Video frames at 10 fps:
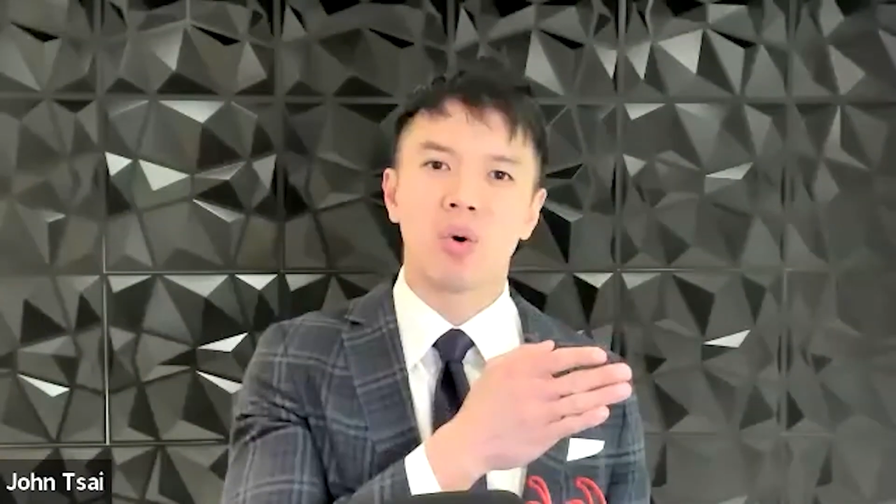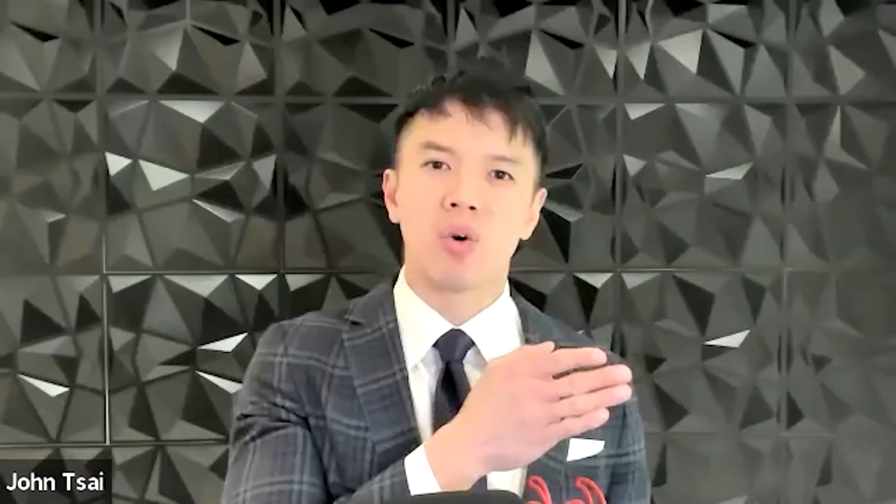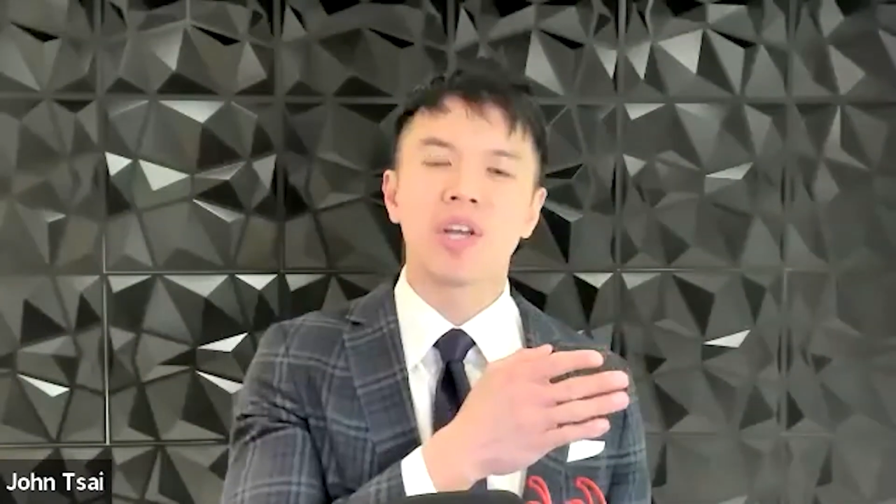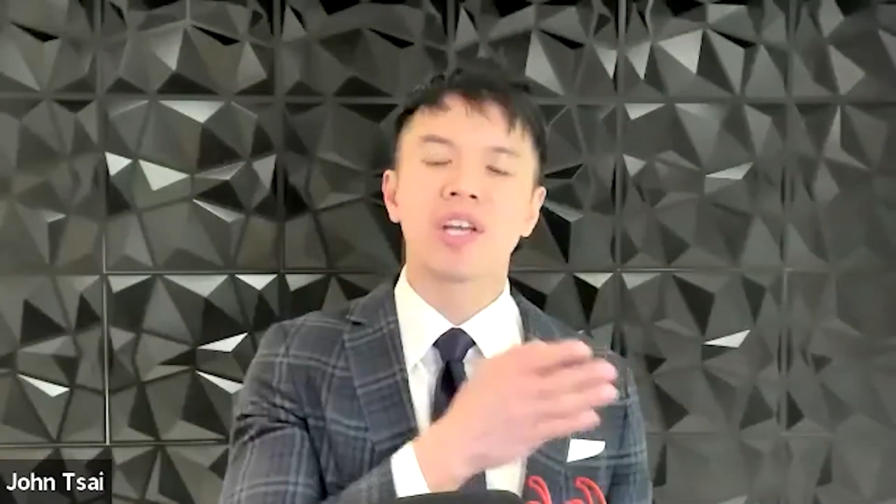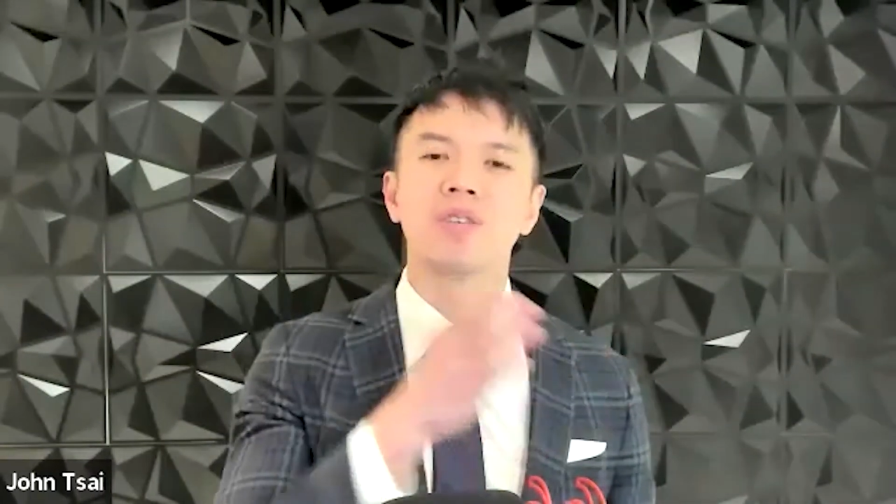
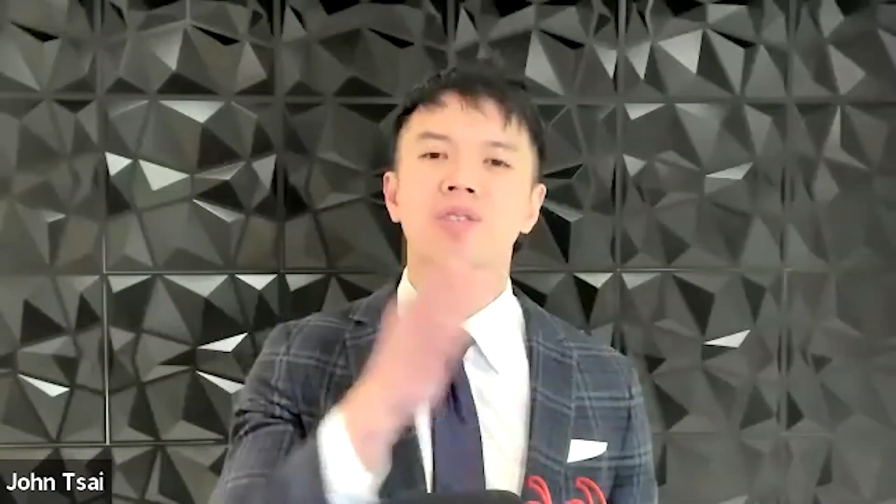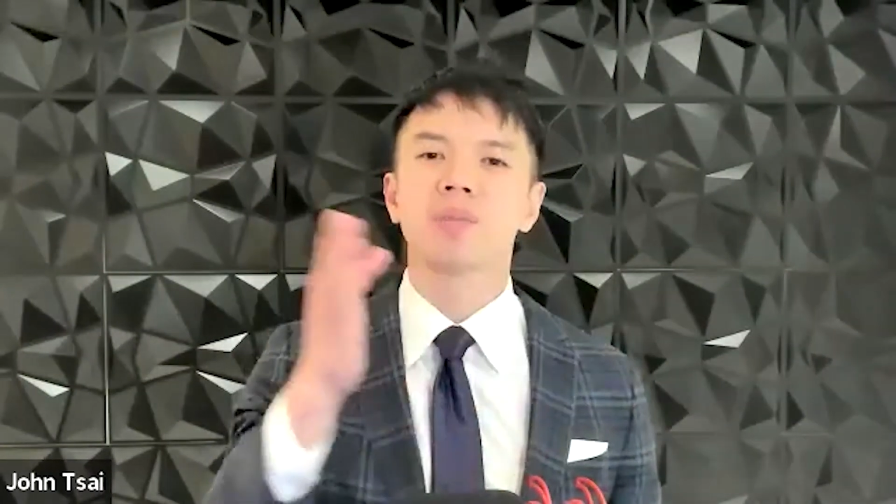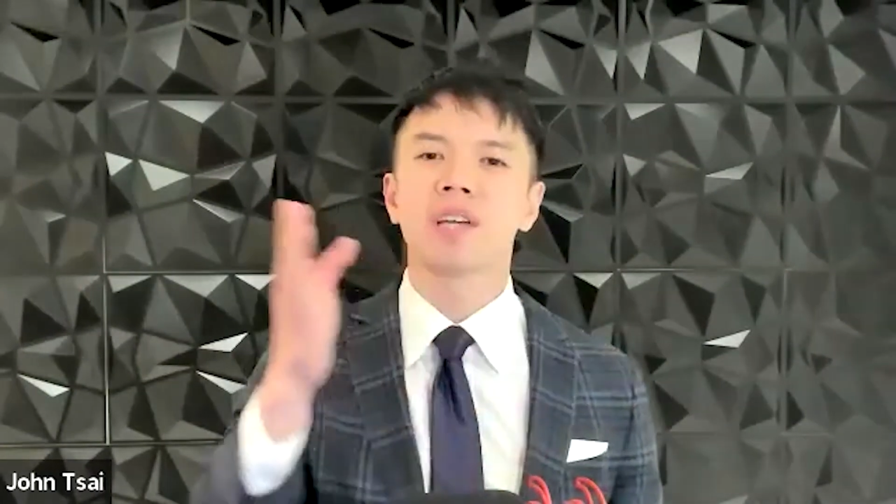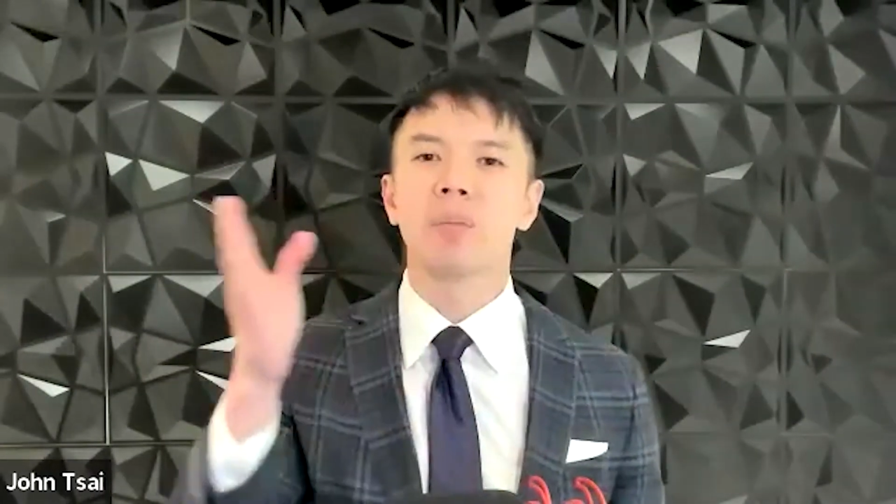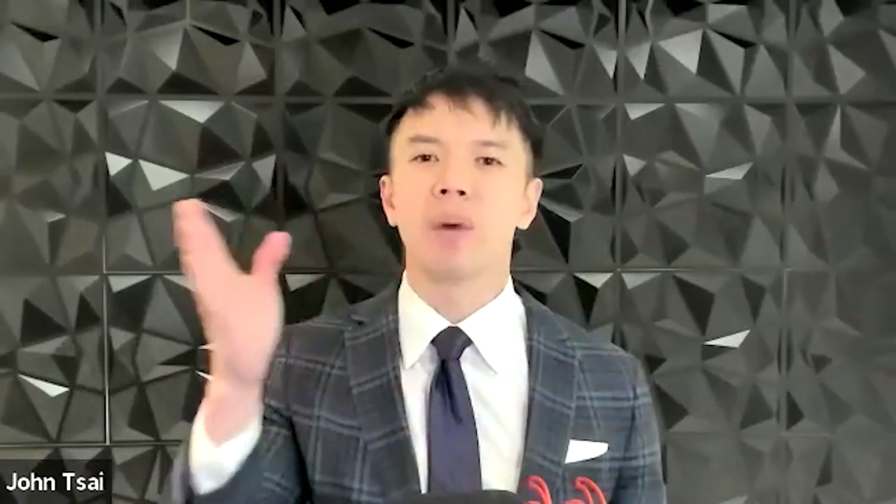or you can do
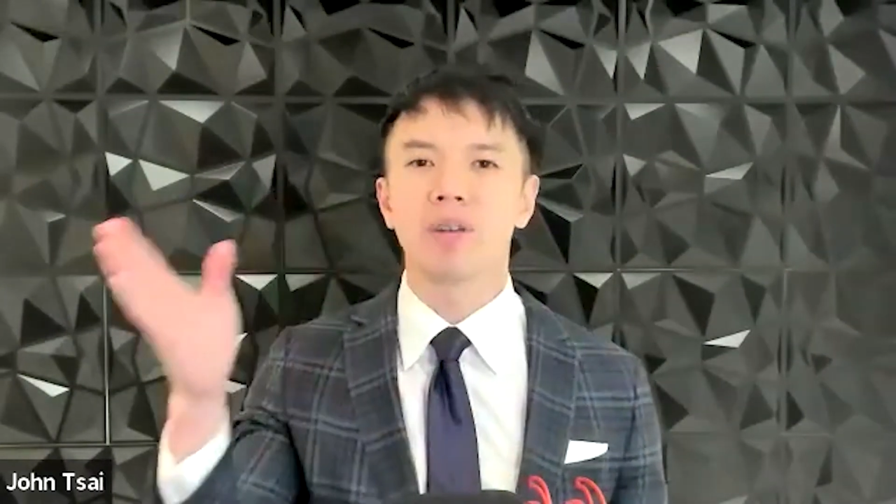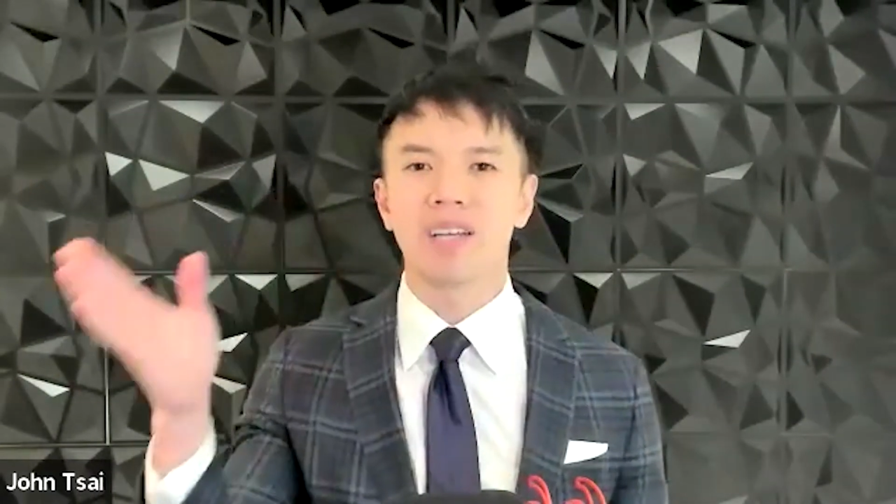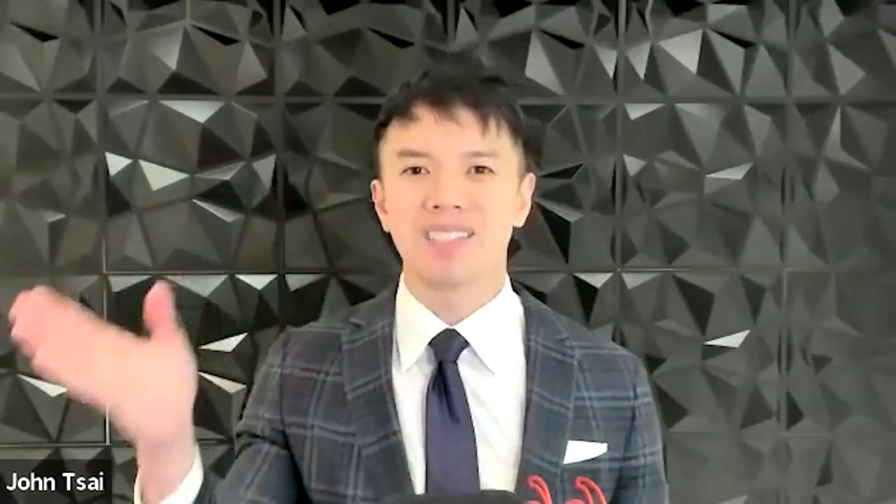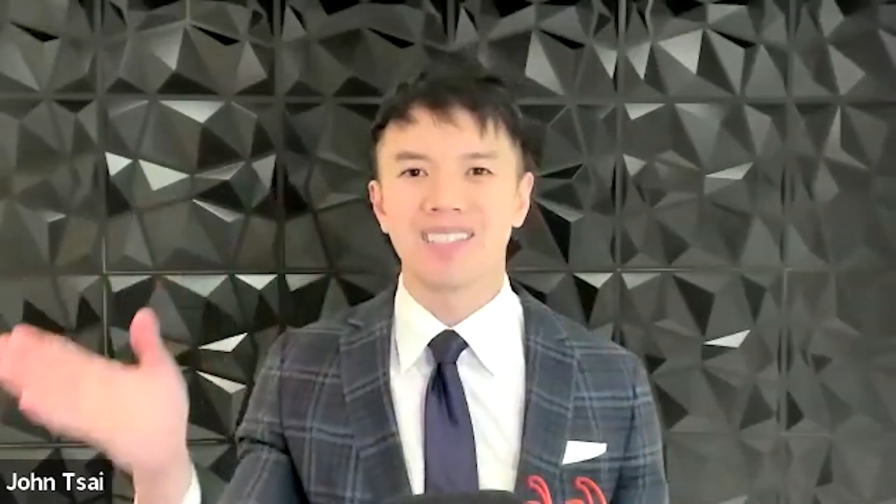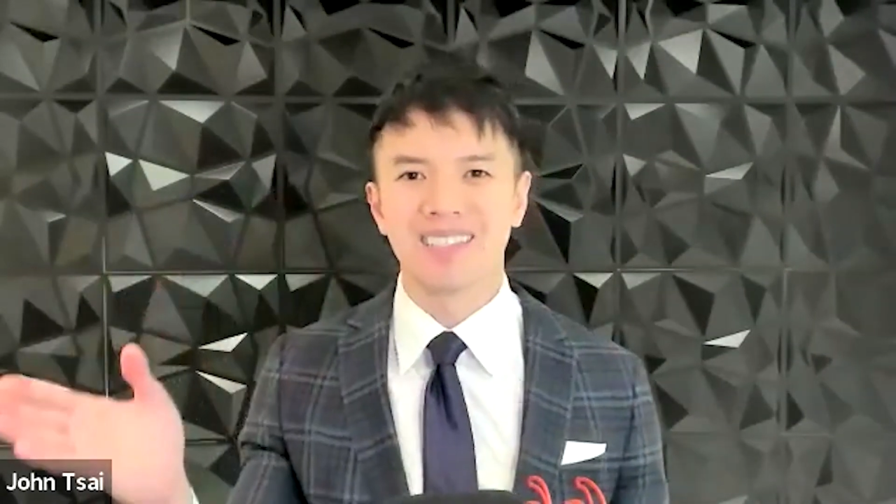something about
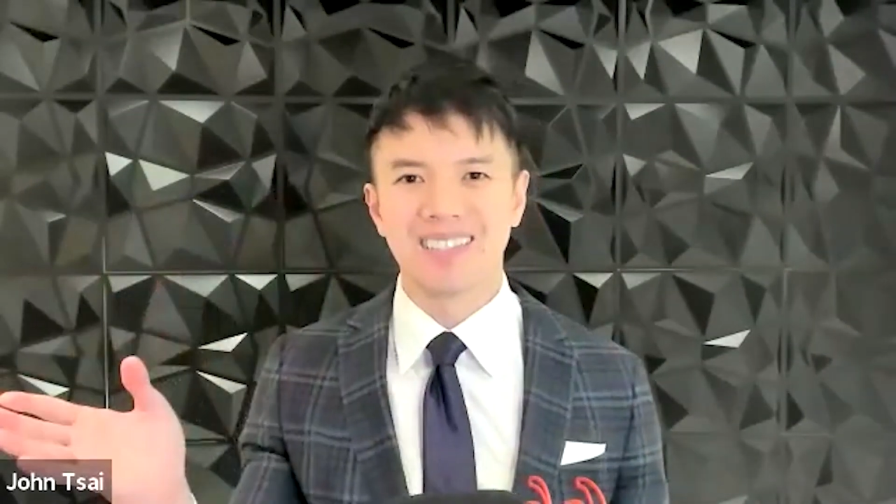it.